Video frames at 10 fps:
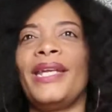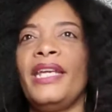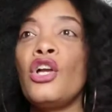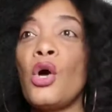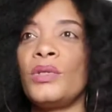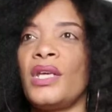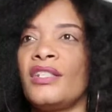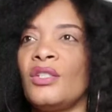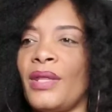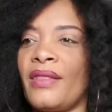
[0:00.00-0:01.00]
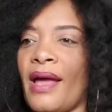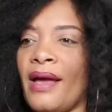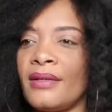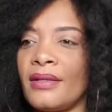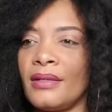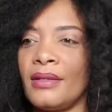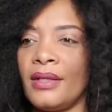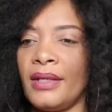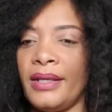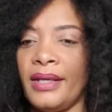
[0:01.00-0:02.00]
And so what ego does with
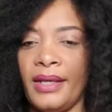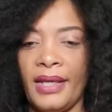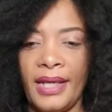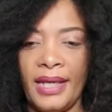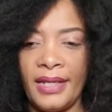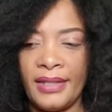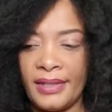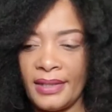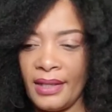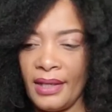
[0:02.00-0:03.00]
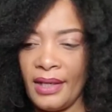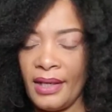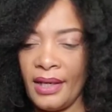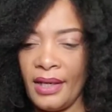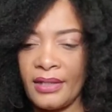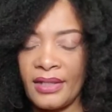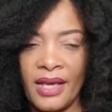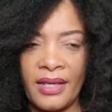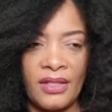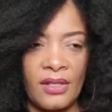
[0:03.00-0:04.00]
that is
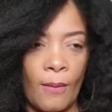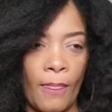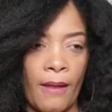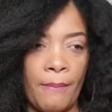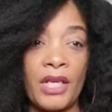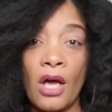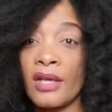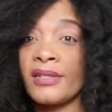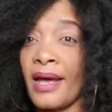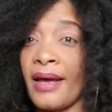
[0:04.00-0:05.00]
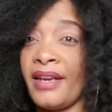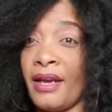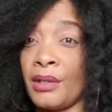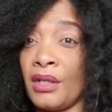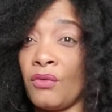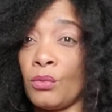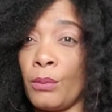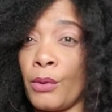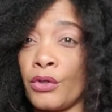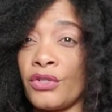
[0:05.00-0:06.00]
it says, because I
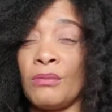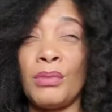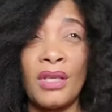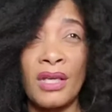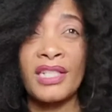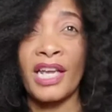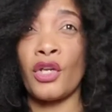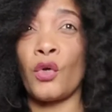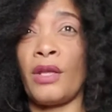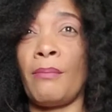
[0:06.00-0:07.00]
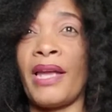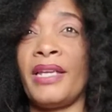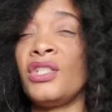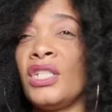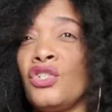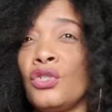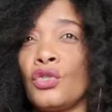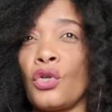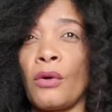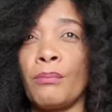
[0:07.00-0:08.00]
am a lovable person, because I know that my
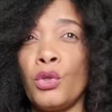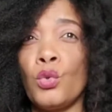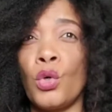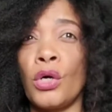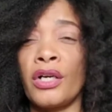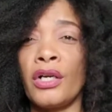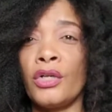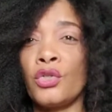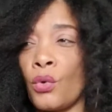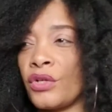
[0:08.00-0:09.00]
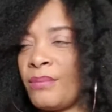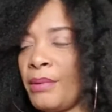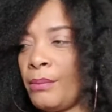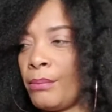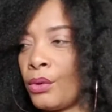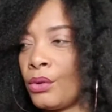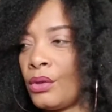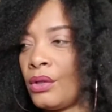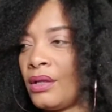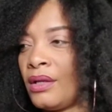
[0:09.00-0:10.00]
intentions are pure towards
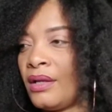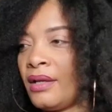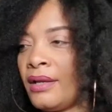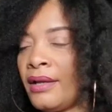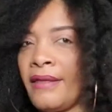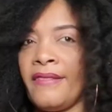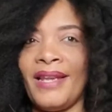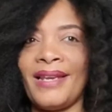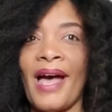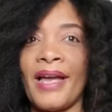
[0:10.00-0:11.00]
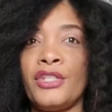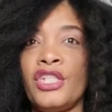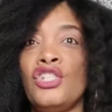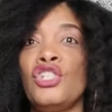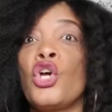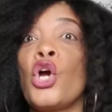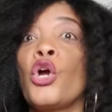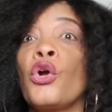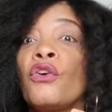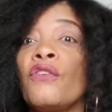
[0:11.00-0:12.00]
people, then I
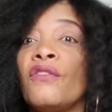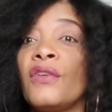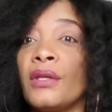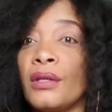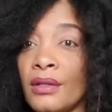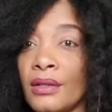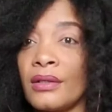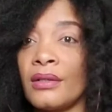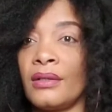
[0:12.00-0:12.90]
deserve